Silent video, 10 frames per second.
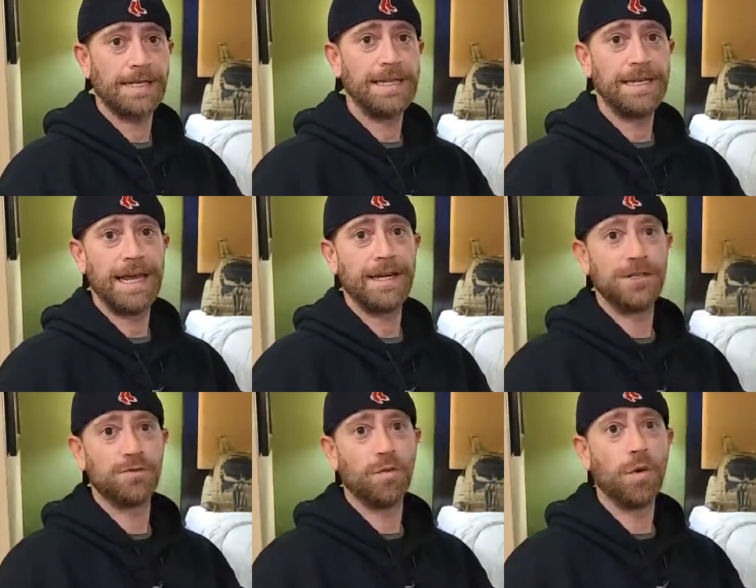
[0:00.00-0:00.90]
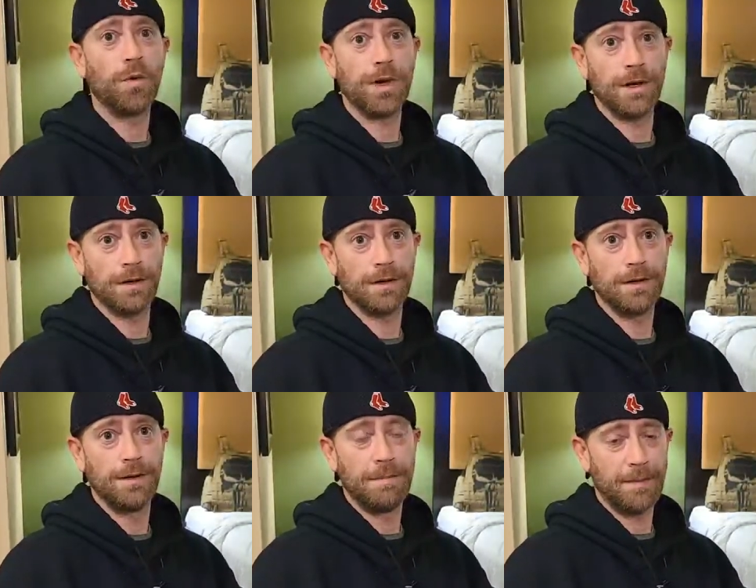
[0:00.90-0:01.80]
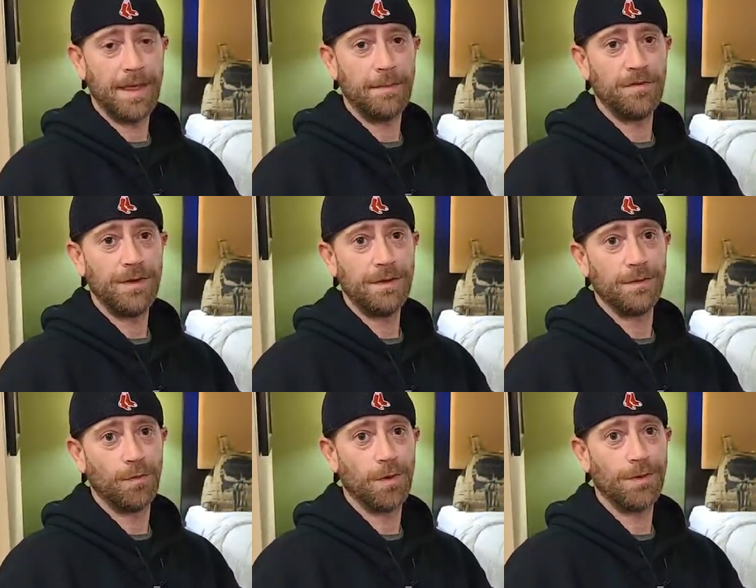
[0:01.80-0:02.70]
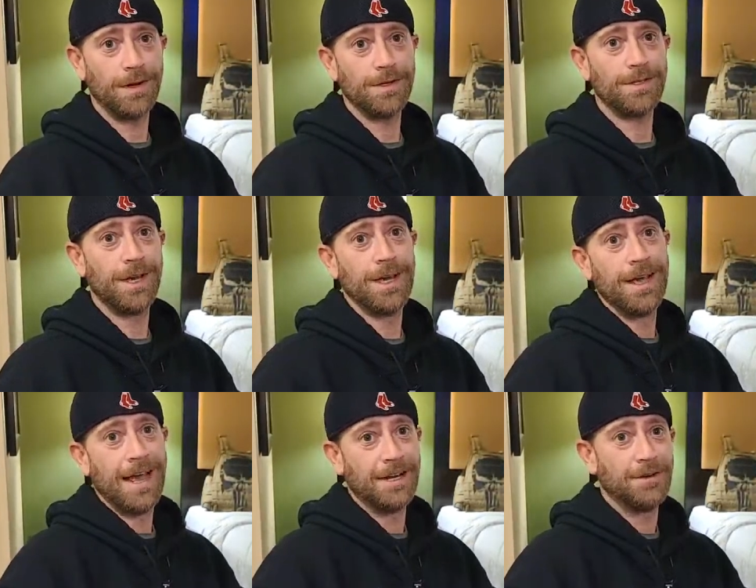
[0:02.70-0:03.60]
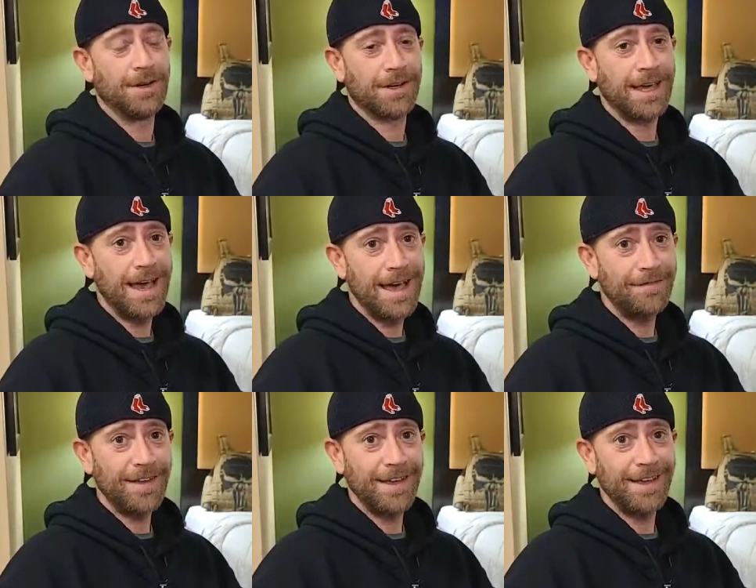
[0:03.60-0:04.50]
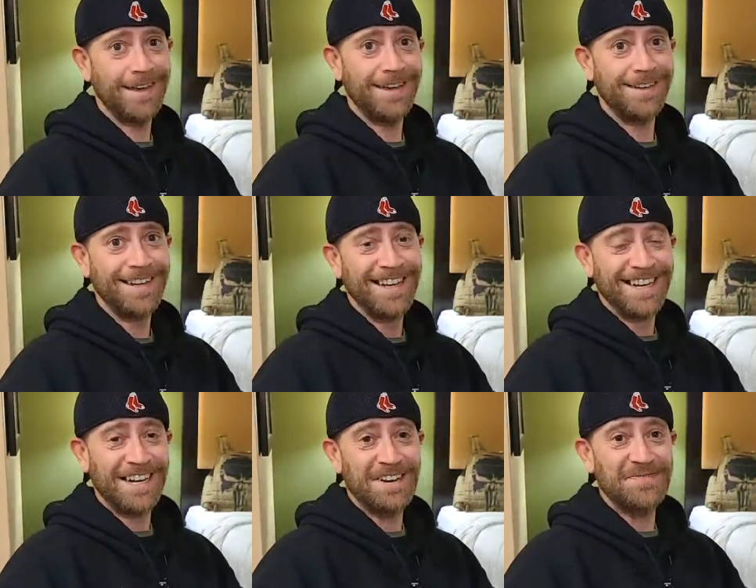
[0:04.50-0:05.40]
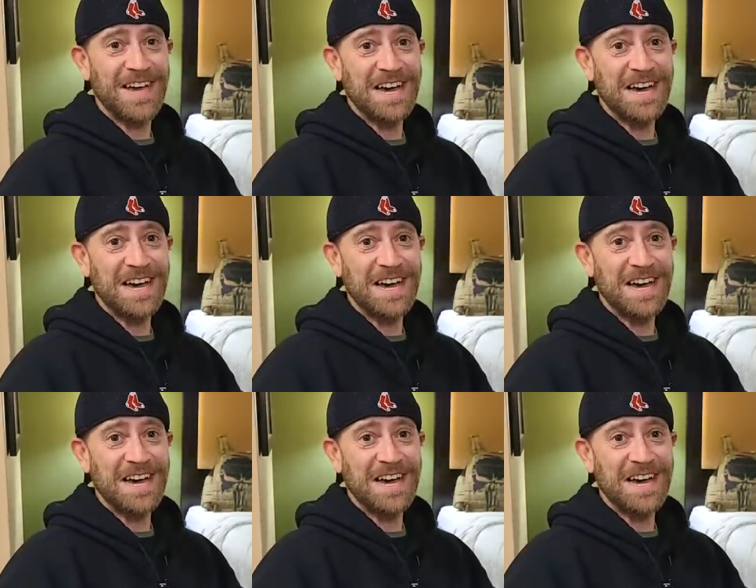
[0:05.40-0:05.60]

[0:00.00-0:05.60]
So then I open the window, I grab the camera, I'm still live streaming.